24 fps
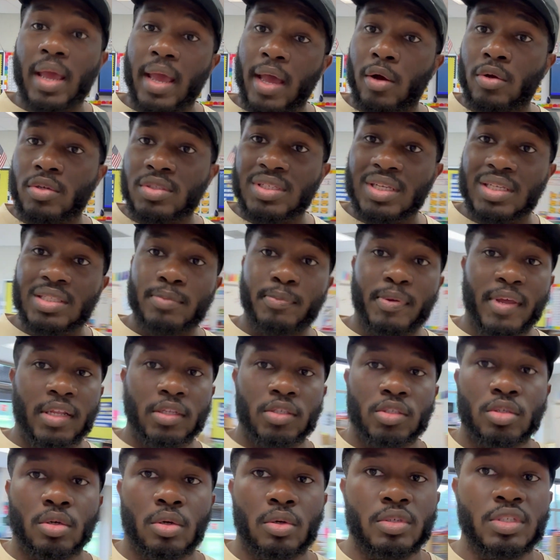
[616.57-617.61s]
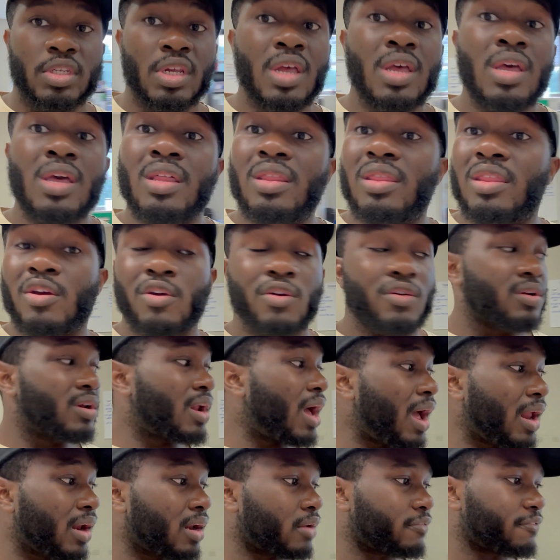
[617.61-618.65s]
else's pencils, they're
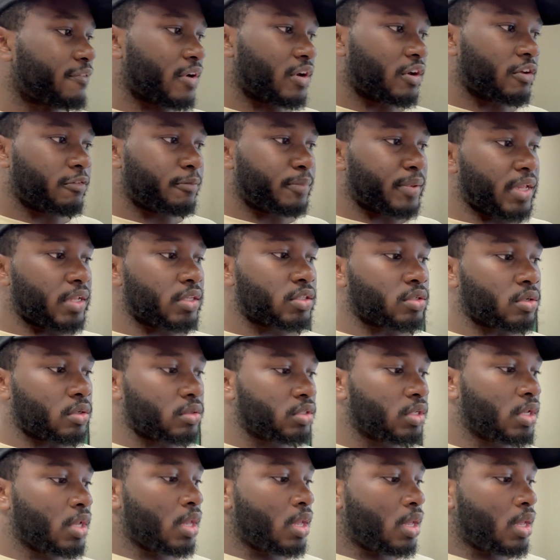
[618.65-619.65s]
not a friend of pencils,